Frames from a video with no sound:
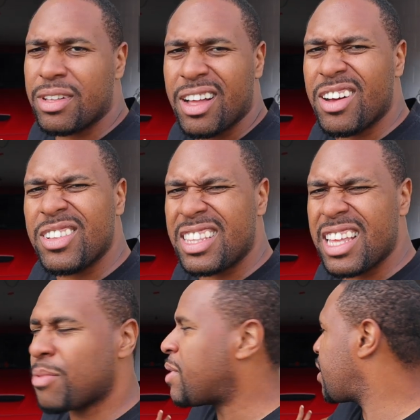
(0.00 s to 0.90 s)
The only
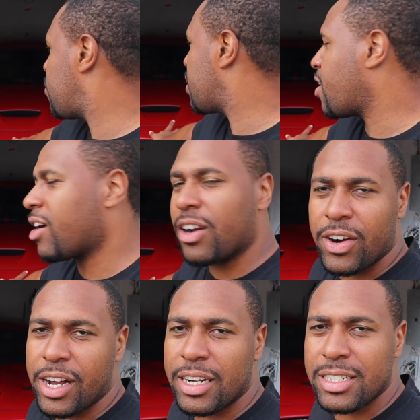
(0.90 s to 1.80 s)
thing about a one-car
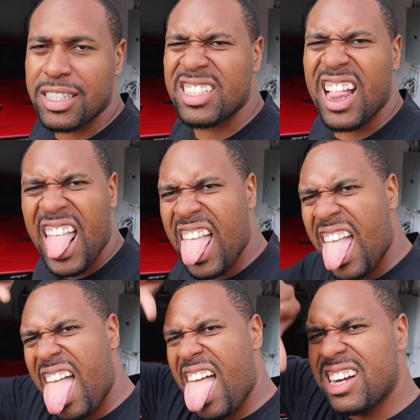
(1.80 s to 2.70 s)
garage,
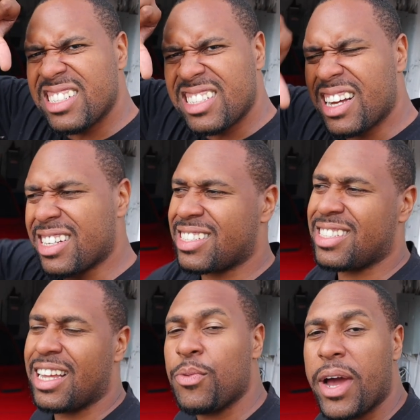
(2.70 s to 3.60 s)
sucks.
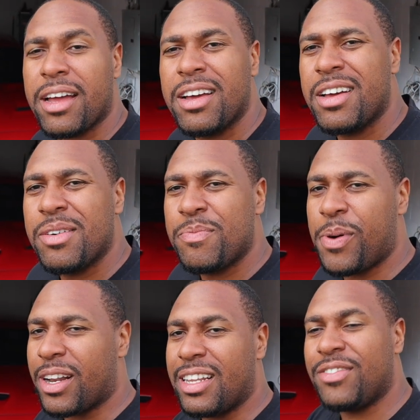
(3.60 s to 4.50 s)
Anyway,
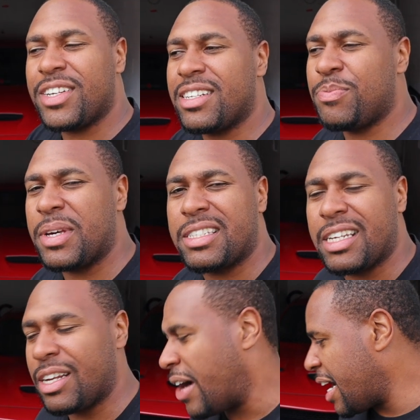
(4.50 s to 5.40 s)
part of living in a big
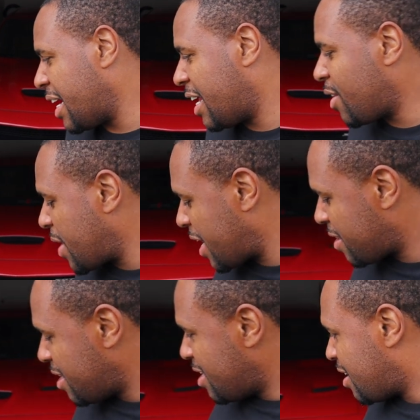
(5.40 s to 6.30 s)
city, right? Anyway,
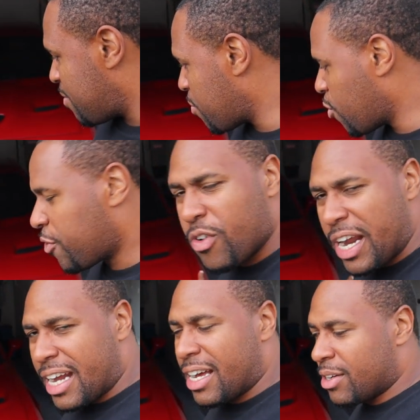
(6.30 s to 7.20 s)
let me move it
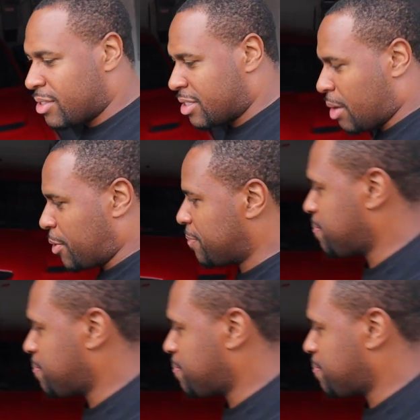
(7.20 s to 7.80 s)
right now. Come on.